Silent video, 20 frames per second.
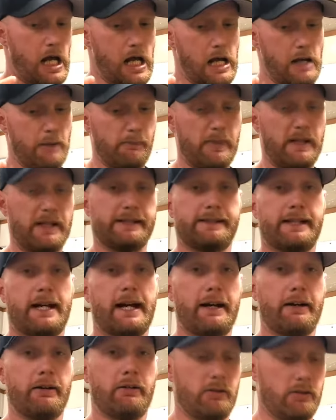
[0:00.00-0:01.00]
my
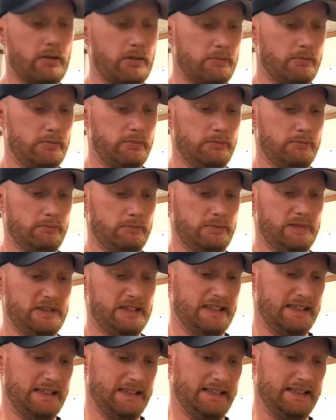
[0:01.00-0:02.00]
sidearm
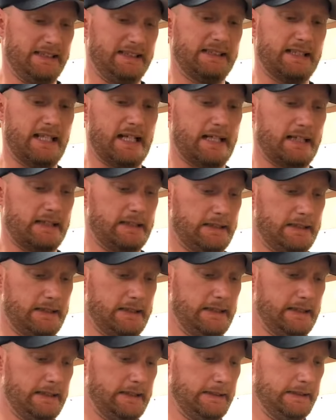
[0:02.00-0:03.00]
is
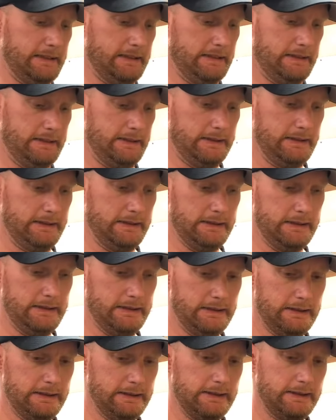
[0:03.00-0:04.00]
exactly
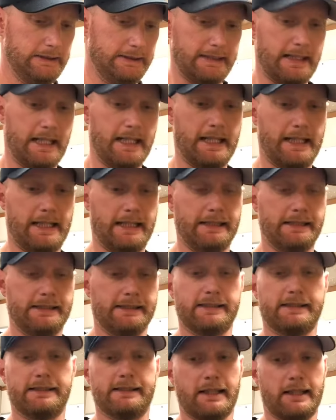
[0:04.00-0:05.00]
that. It is a
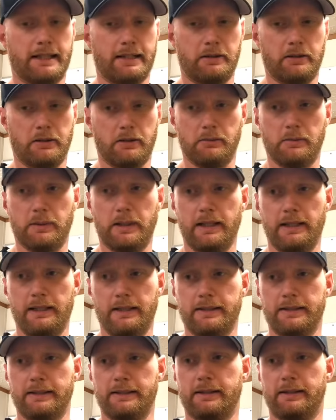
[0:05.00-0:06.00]
sidearm. It
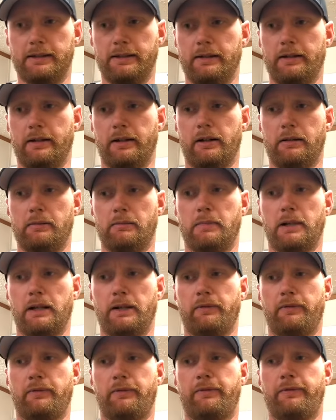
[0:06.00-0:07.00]
is not my
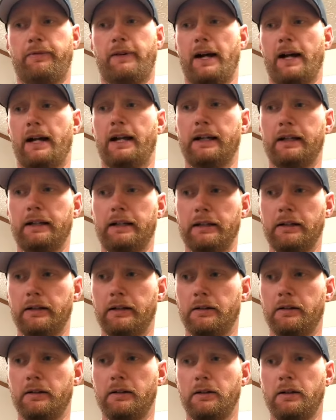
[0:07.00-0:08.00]
fighting
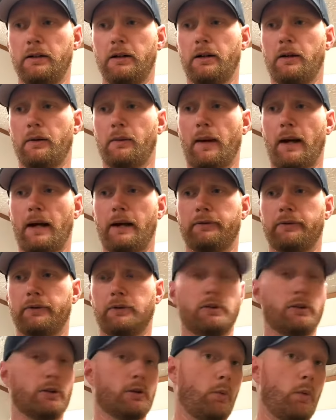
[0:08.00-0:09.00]
rifle
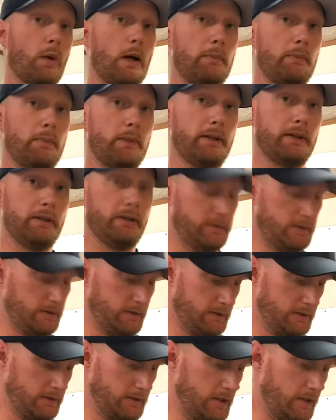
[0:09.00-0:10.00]
or weapon
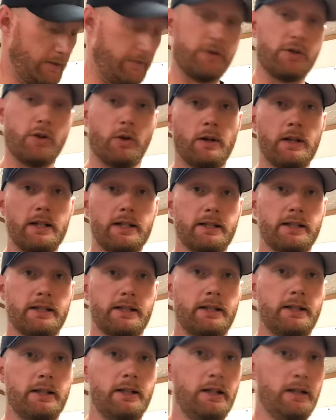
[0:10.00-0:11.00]
of choice,
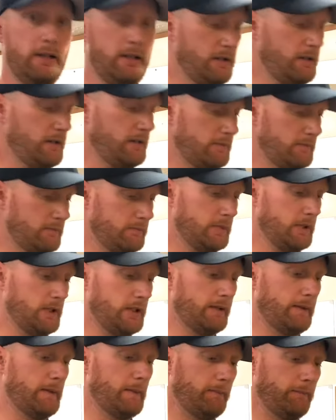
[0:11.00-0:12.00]
but
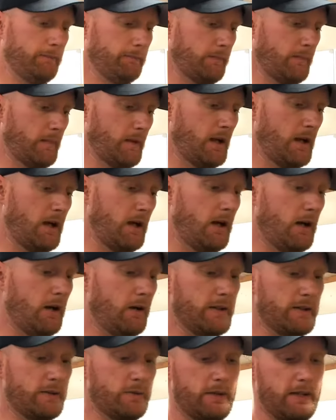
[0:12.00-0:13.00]
I
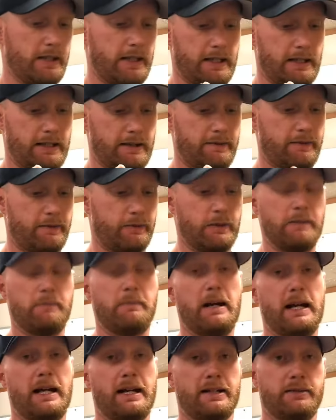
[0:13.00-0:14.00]
always want to have 3
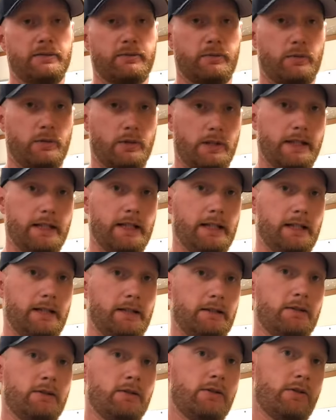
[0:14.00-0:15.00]
mags, 1 in,
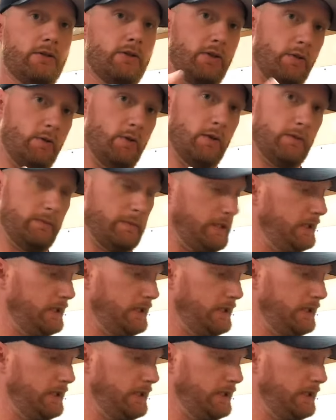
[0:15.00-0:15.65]
2 on me.